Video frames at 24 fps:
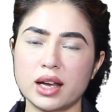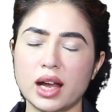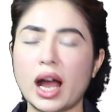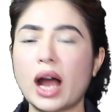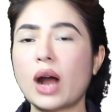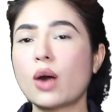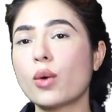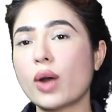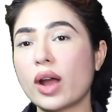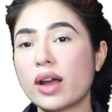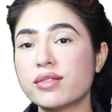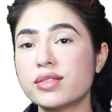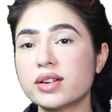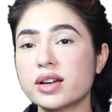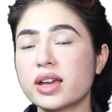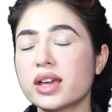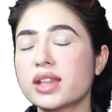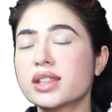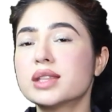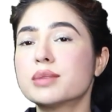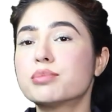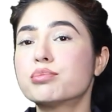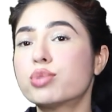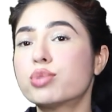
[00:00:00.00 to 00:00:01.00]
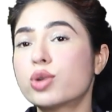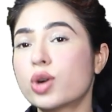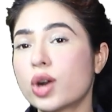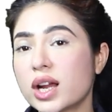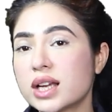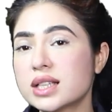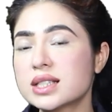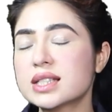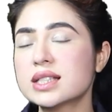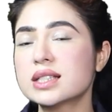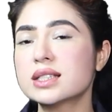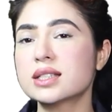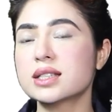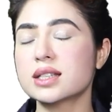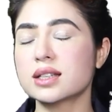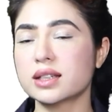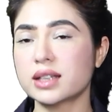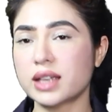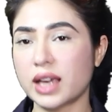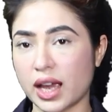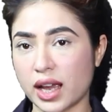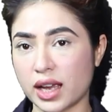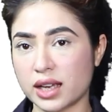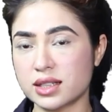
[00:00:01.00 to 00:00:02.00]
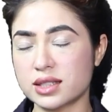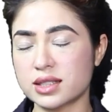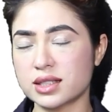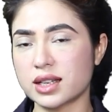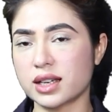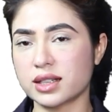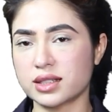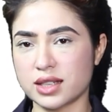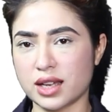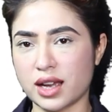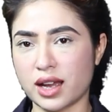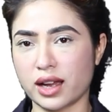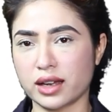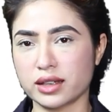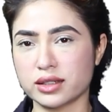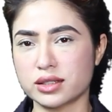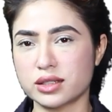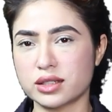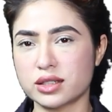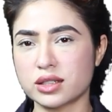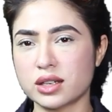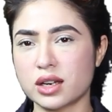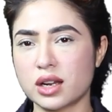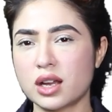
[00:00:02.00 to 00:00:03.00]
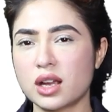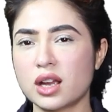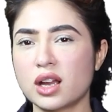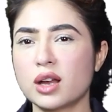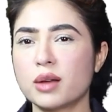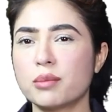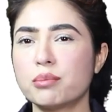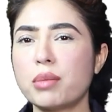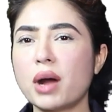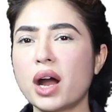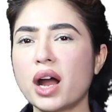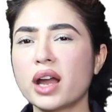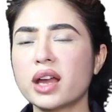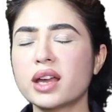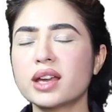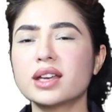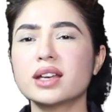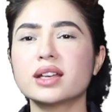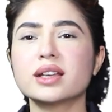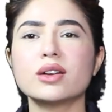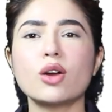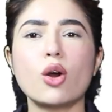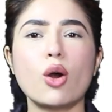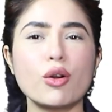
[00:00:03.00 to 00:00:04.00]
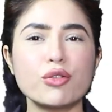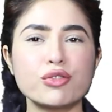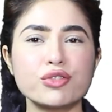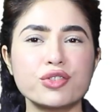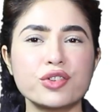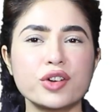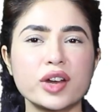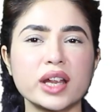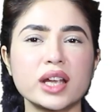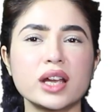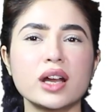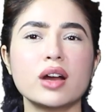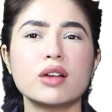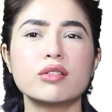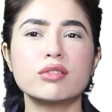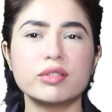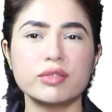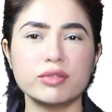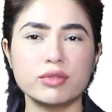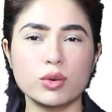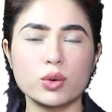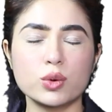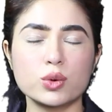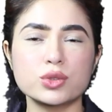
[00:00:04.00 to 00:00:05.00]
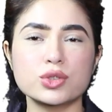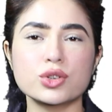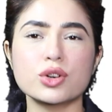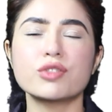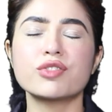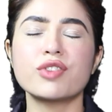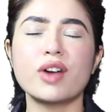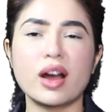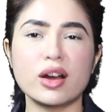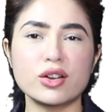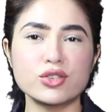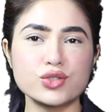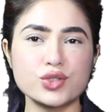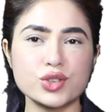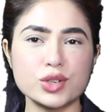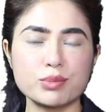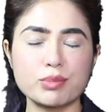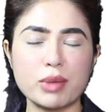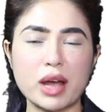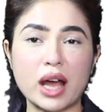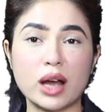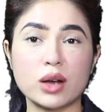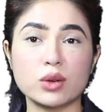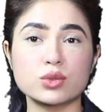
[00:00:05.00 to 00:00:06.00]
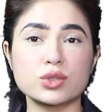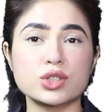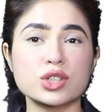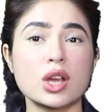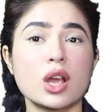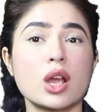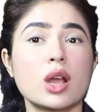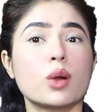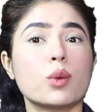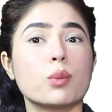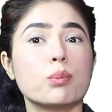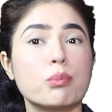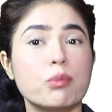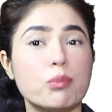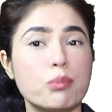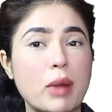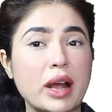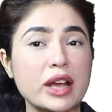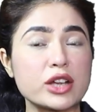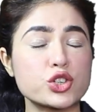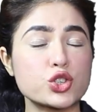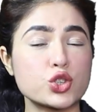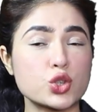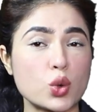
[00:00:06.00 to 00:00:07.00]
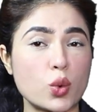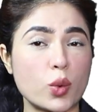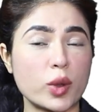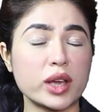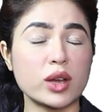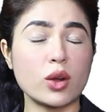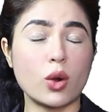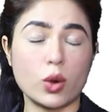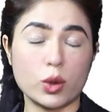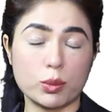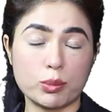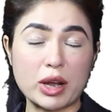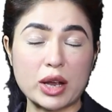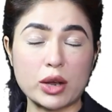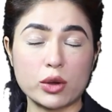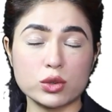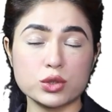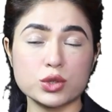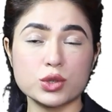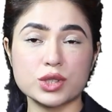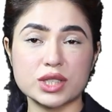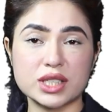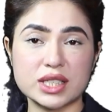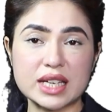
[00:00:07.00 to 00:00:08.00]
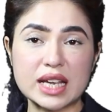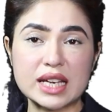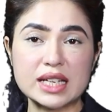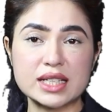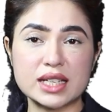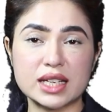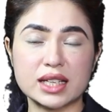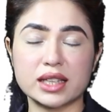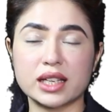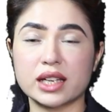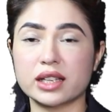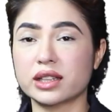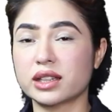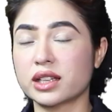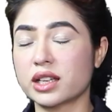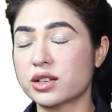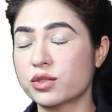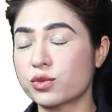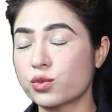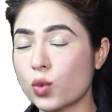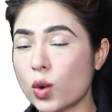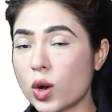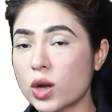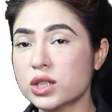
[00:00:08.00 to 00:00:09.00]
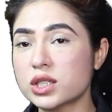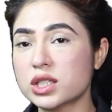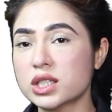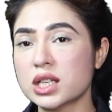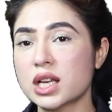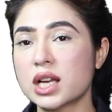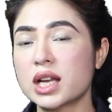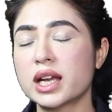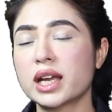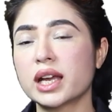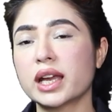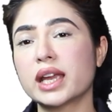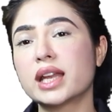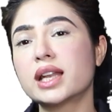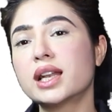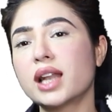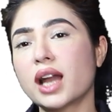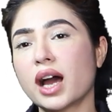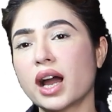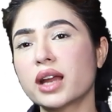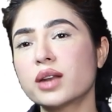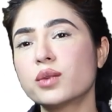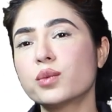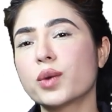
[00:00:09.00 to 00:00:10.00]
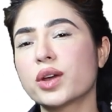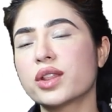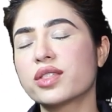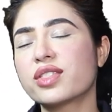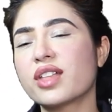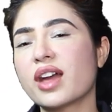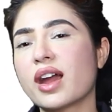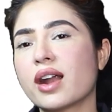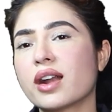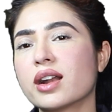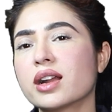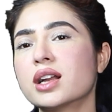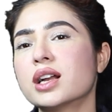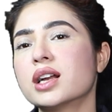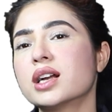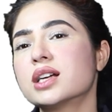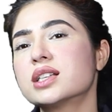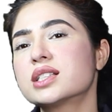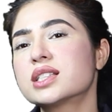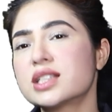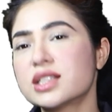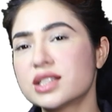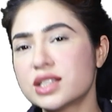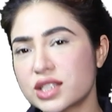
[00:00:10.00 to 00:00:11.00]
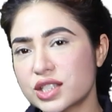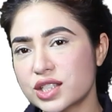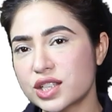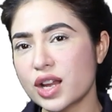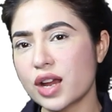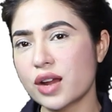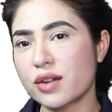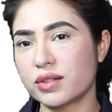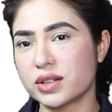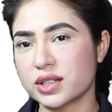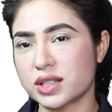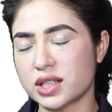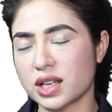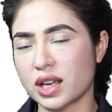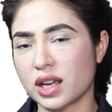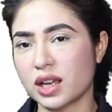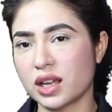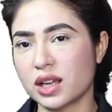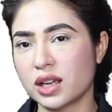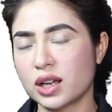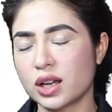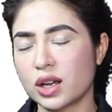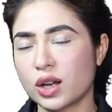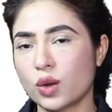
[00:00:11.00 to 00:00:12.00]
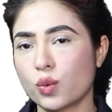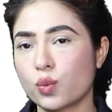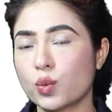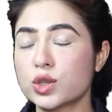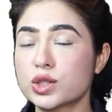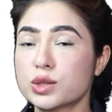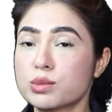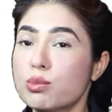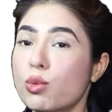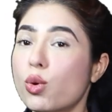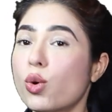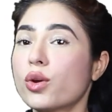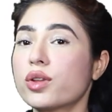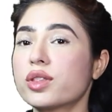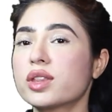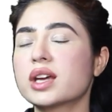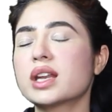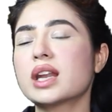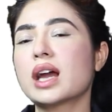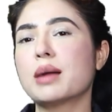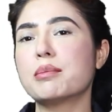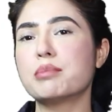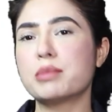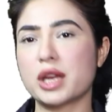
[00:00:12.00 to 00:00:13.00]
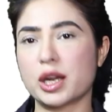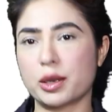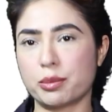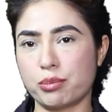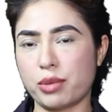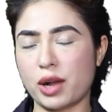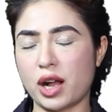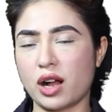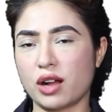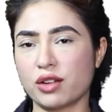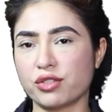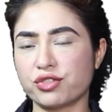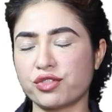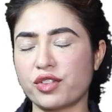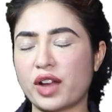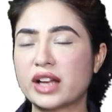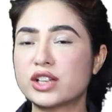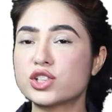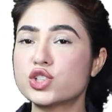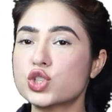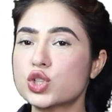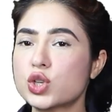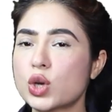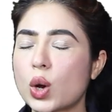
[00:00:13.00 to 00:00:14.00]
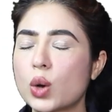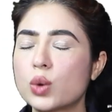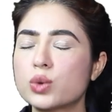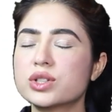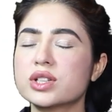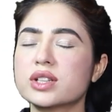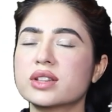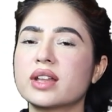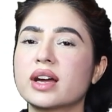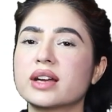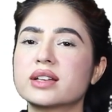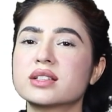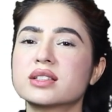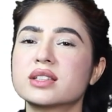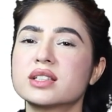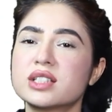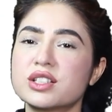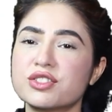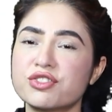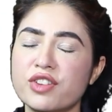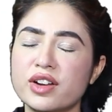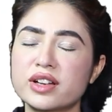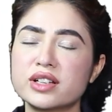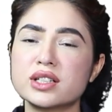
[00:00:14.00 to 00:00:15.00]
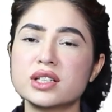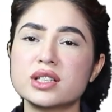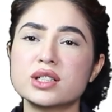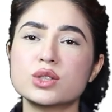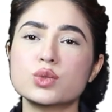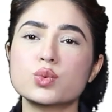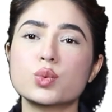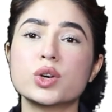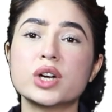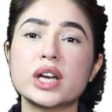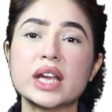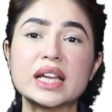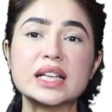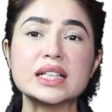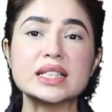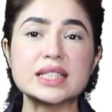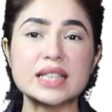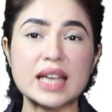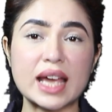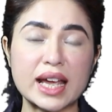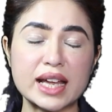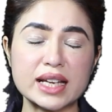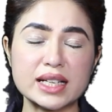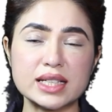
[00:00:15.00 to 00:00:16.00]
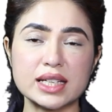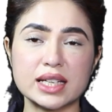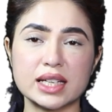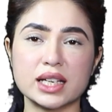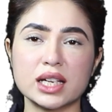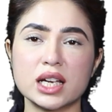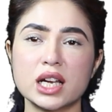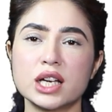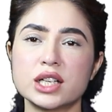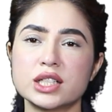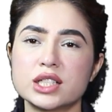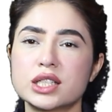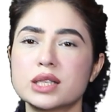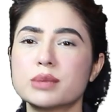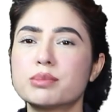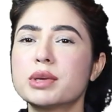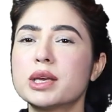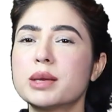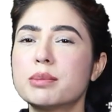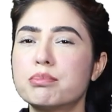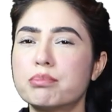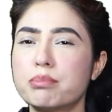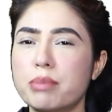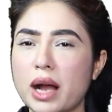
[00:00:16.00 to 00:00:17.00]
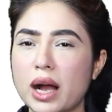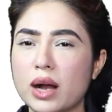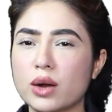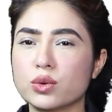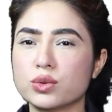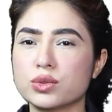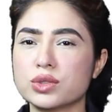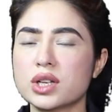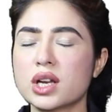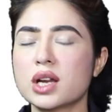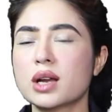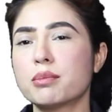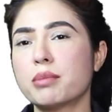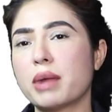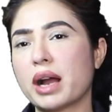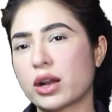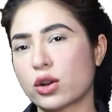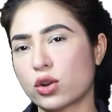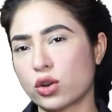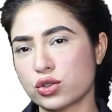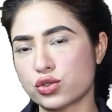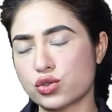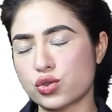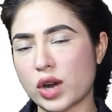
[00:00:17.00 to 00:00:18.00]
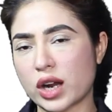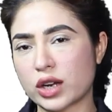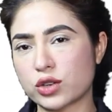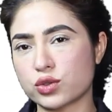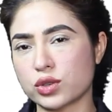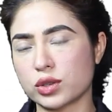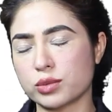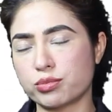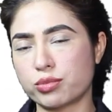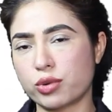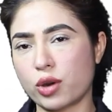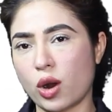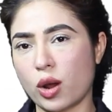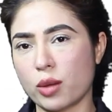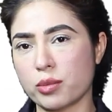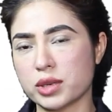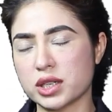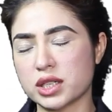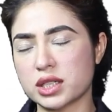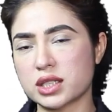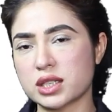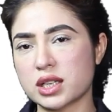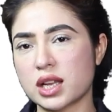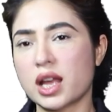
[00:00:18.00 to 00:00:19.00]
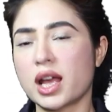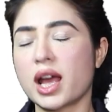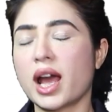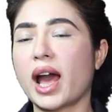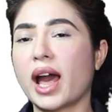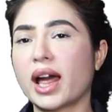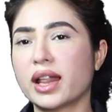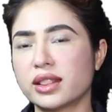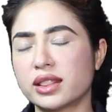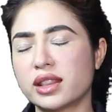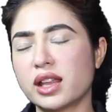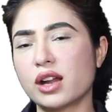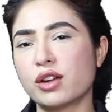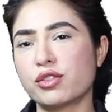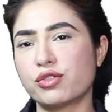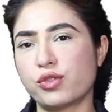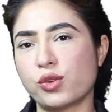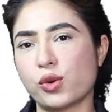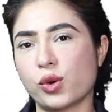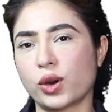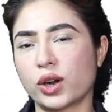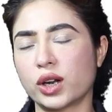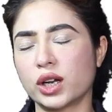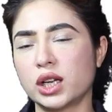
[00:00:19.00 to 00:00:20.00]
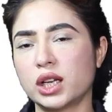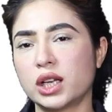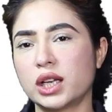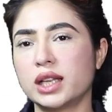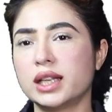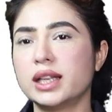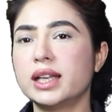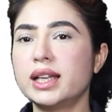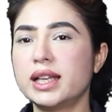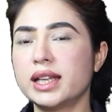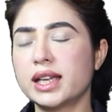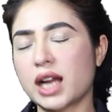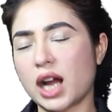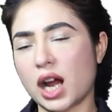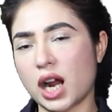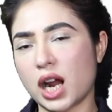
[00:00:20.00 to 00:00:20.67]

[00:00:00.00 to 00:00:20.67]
However, in the present case at hand, by offering a reward of £100, by showing or by also stating that it was in line with their sincerity, was more than a mere puff and showed that the defendants were intending to be bound by a contractual promise, and therefore Lily